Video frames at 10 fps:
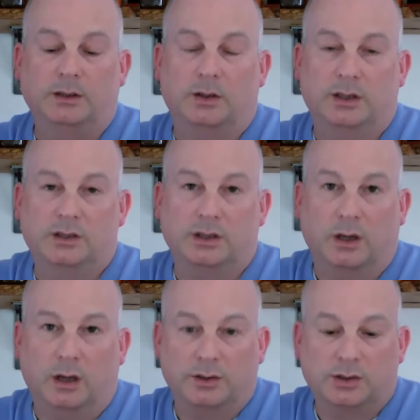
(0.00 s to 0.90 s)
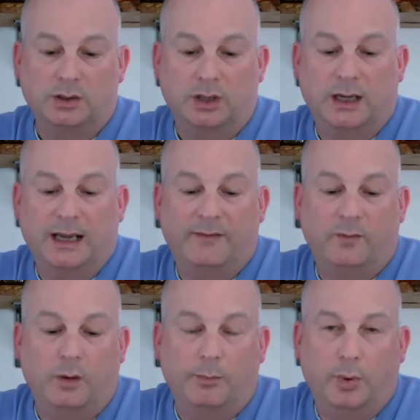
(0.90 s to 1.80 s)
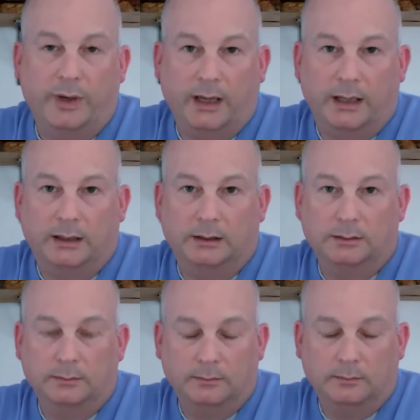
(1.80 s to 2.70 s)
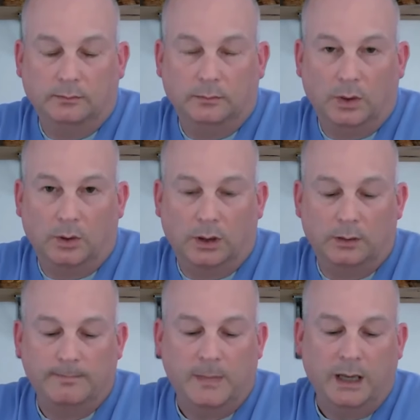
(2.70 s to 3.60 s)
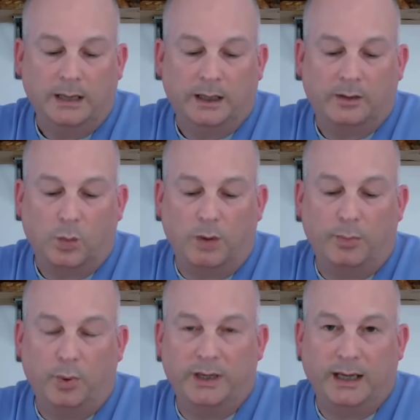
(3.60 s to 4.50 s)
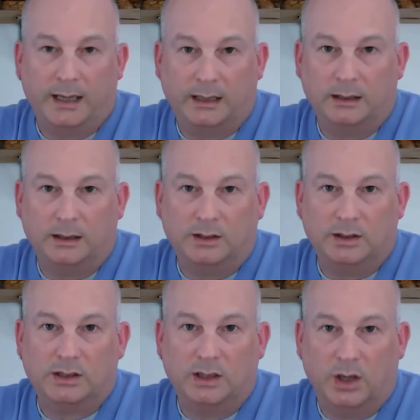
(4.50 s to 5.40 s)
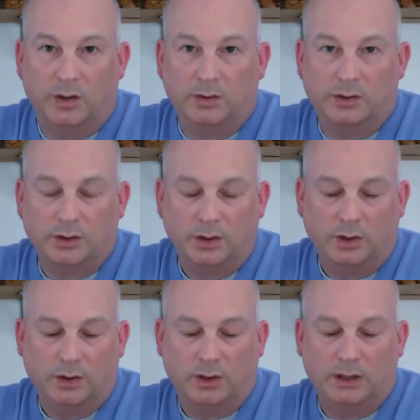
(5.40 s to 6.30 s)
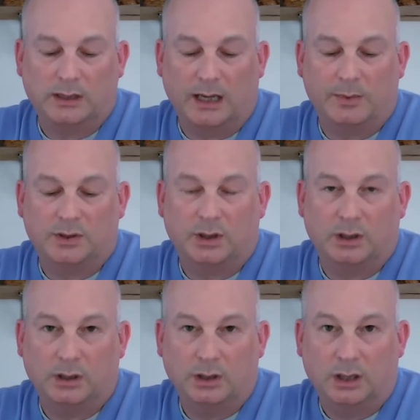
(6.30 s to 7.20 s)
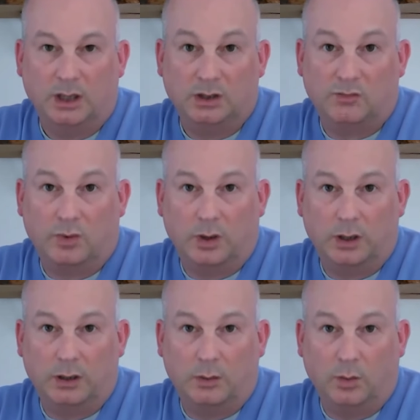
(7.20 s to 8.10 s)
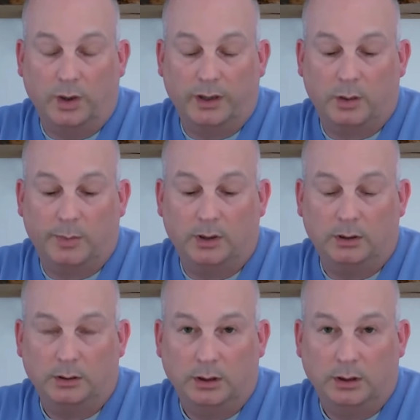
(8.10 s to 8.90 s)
So this starts at F one point eight. Okay, now the one point eight just denotes that this aperture is right, wide open.